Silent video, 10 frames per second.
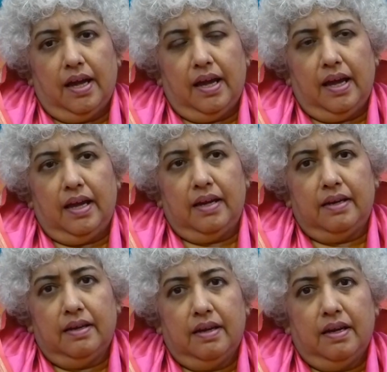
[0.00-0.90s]

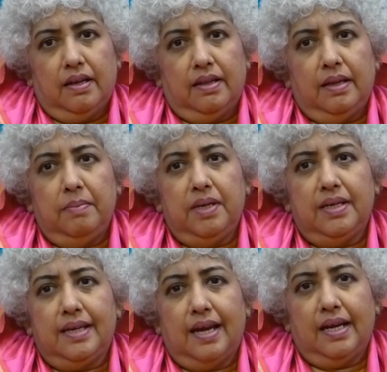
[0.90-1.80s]
And they
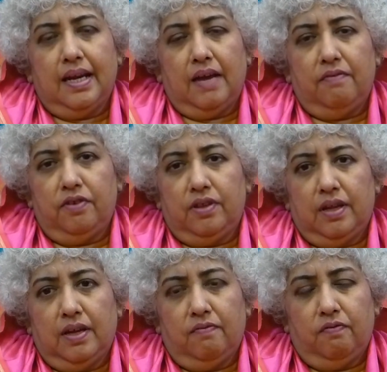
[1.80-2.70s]
maintain
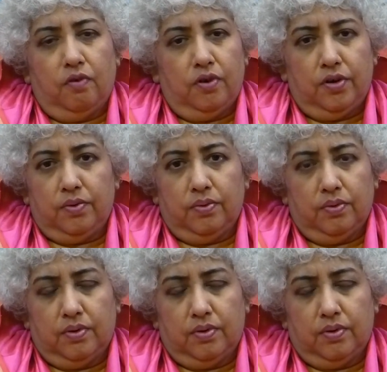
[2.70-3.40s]
everything for you.